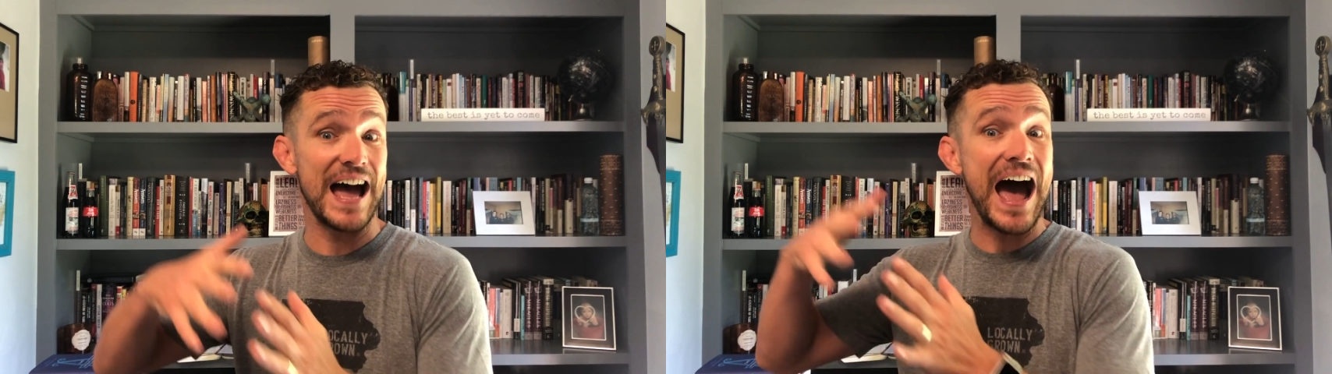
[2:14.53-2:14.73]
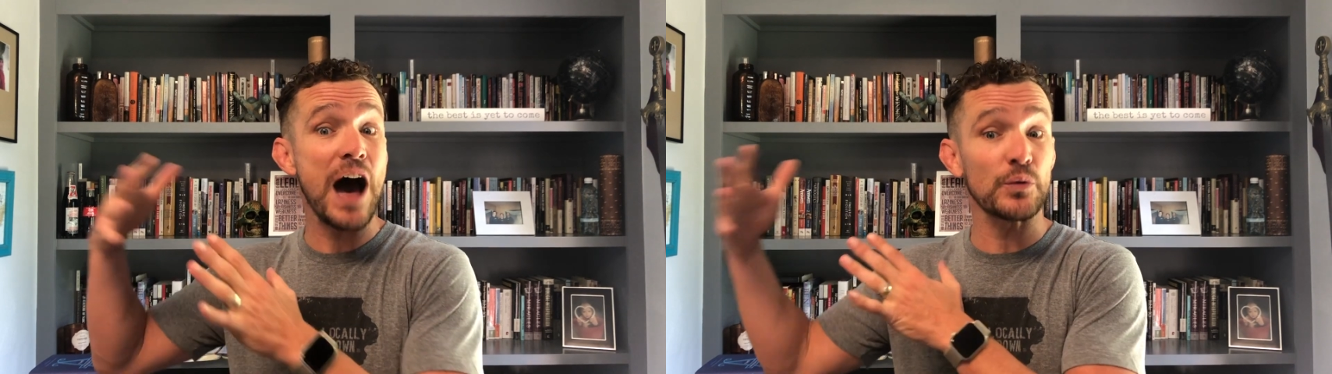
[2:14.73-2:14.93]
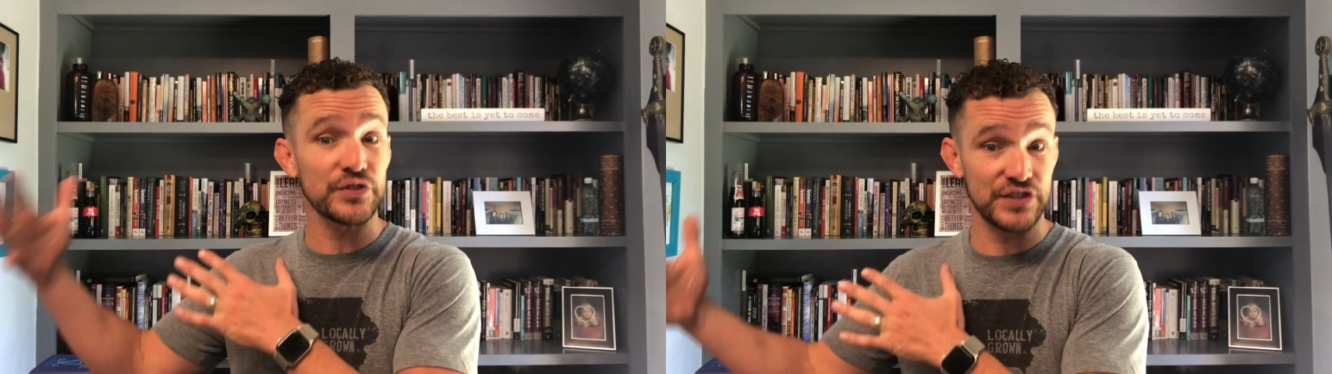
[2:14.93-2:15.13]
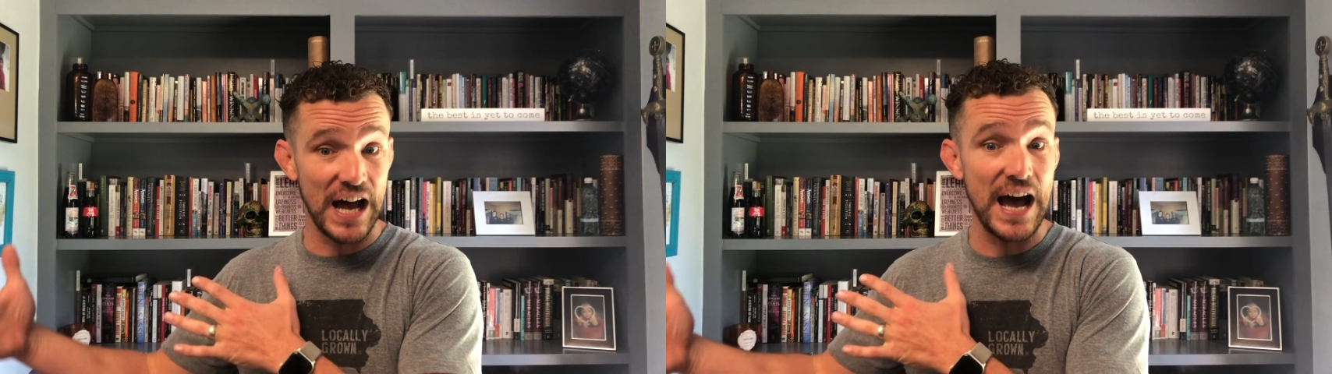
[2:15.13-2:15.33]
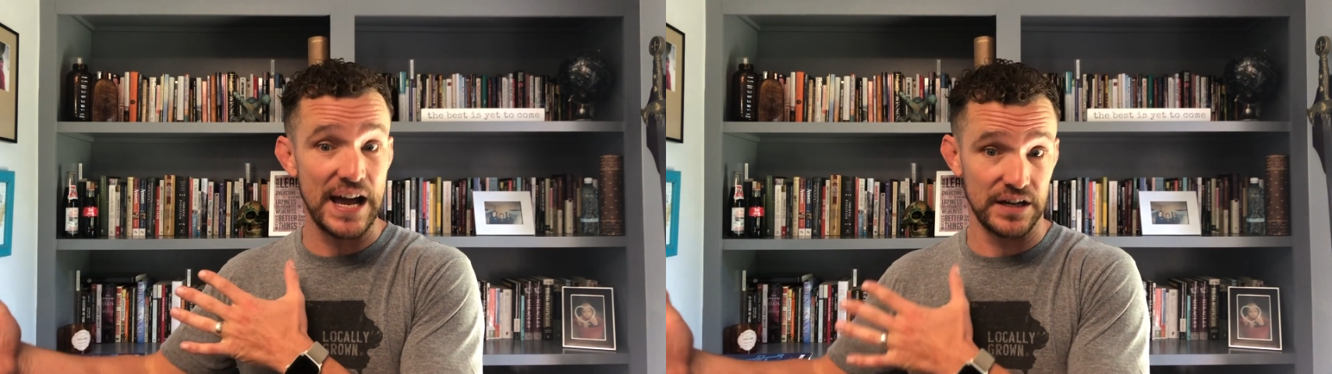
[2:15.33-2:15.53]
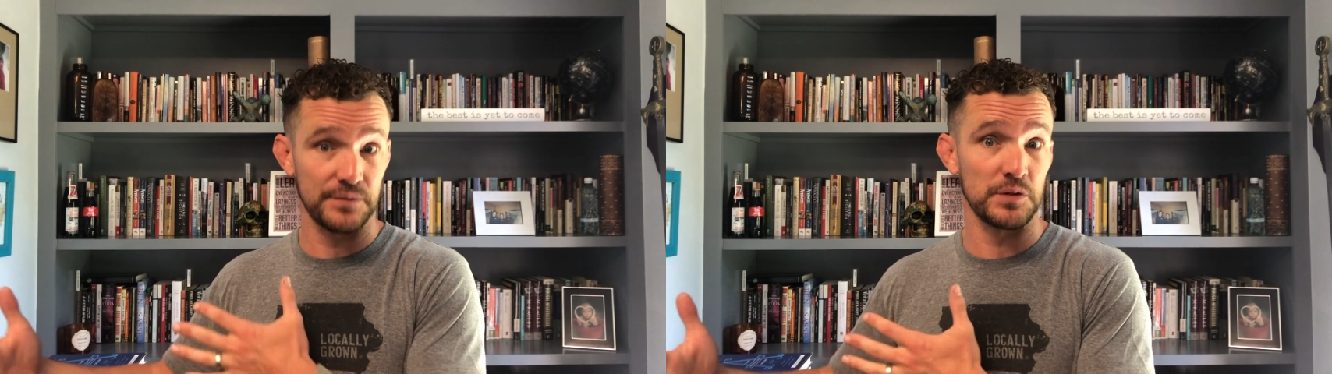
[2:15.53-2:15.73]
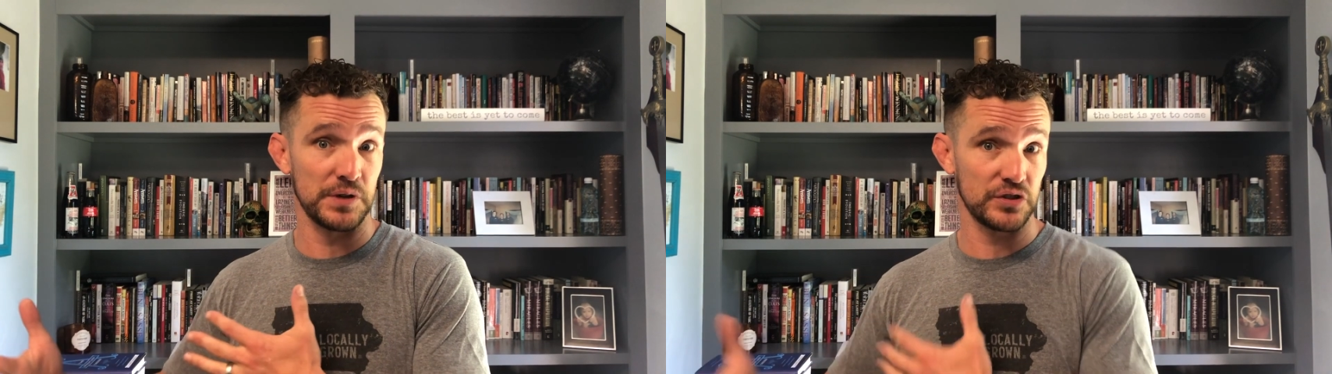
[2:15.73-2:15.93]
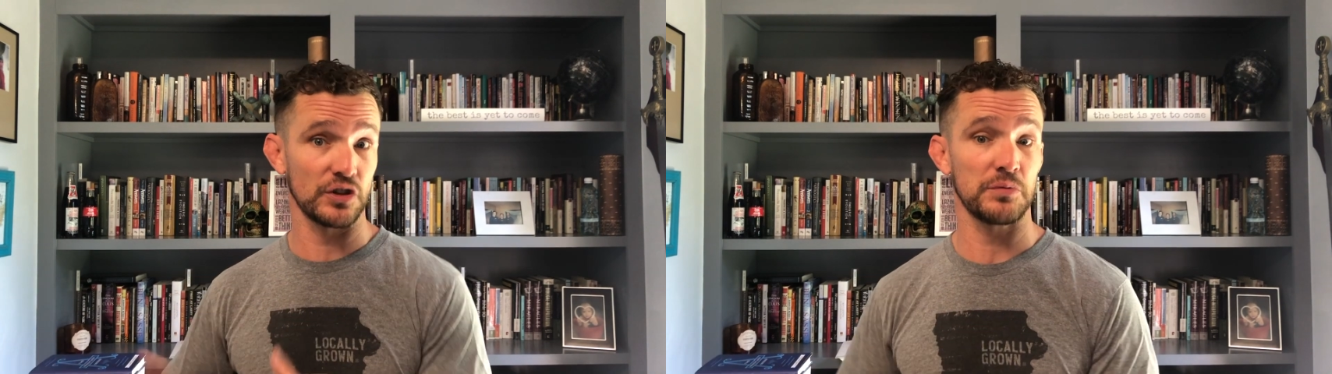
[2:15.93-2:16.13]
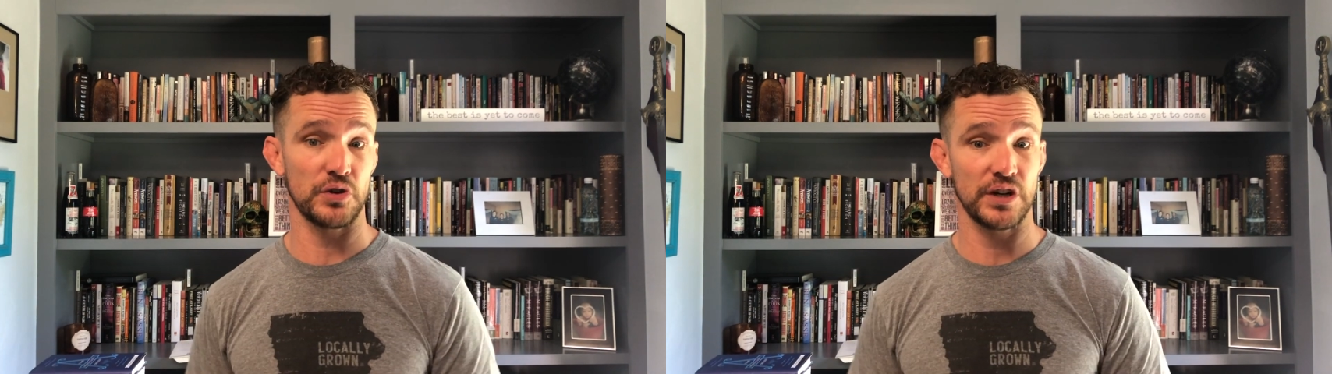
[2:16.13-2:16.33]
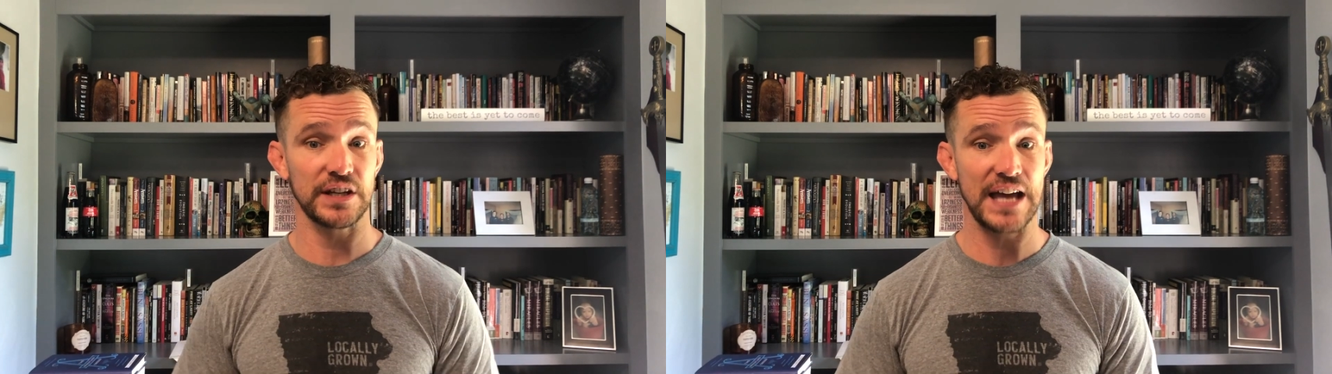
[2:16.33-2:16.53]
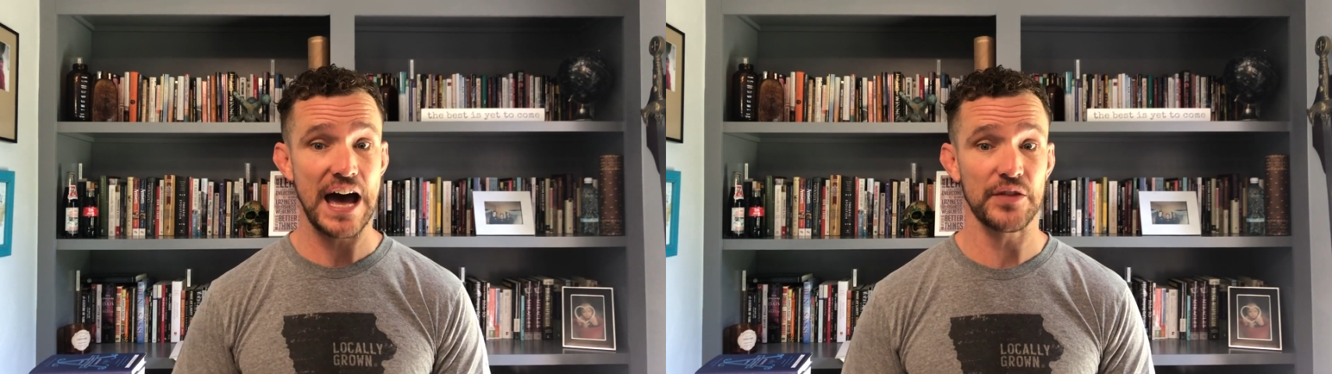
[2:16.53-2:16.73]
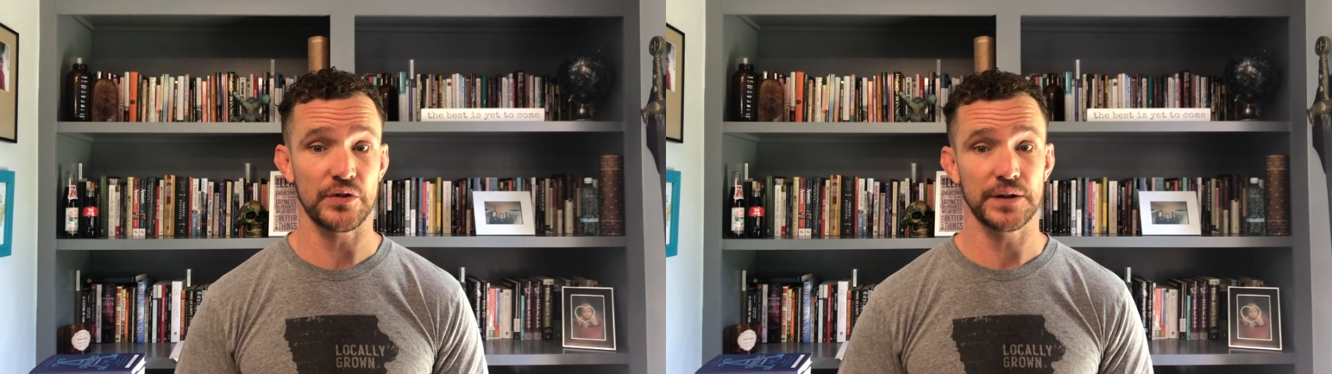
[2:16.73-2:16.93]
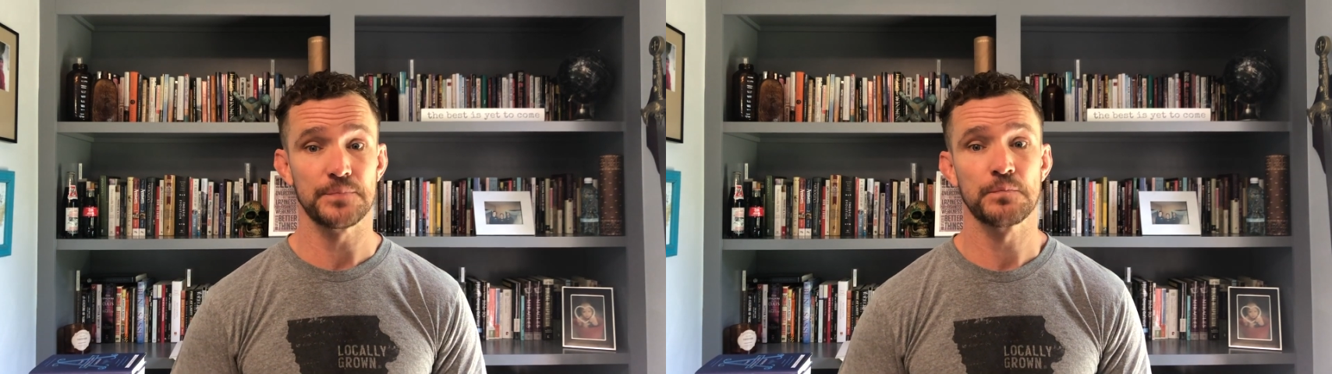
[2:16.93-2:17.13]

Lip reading: outside of your missional community gathering.